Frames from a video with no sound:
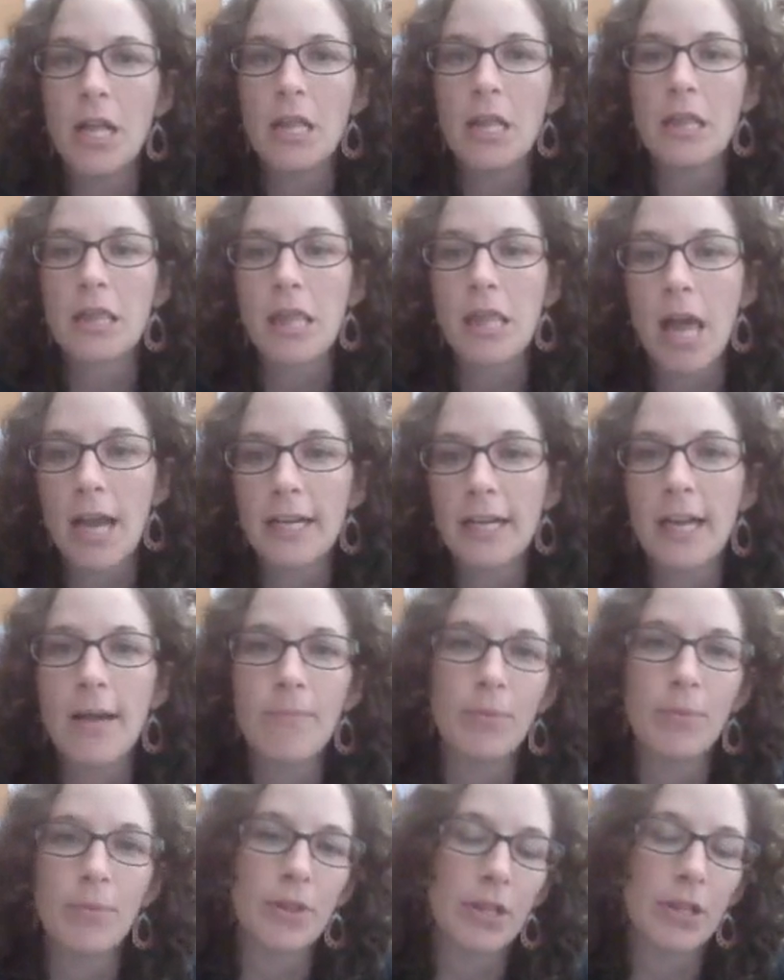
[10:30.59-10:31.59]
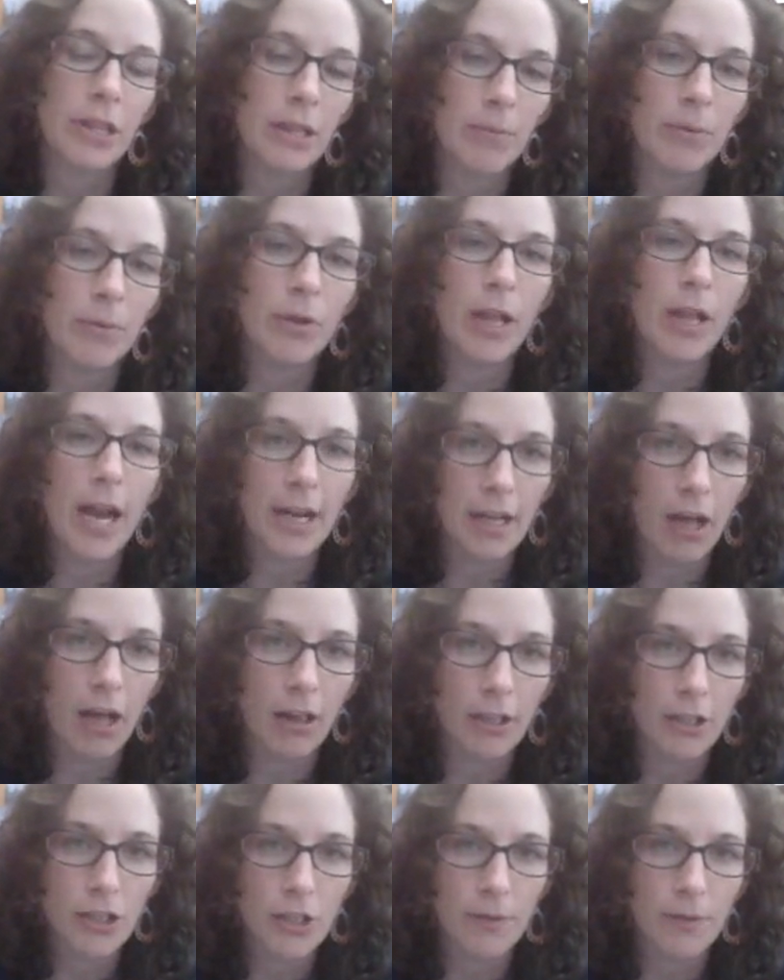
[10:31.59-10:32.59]
line up with a liberal
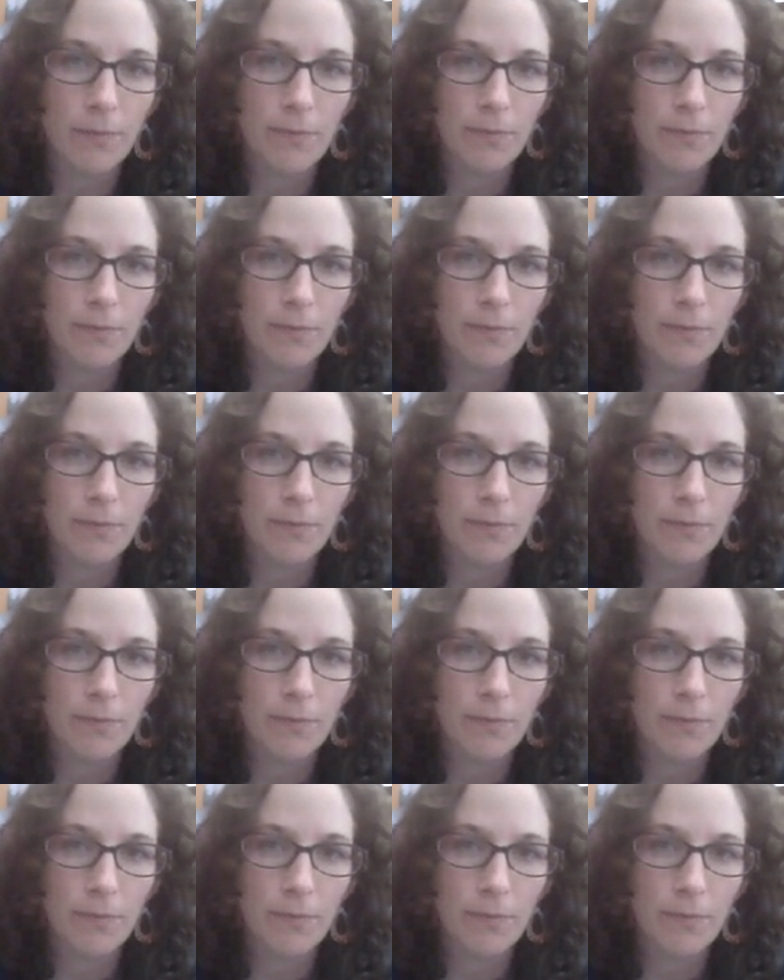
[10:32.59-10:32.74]
ideology.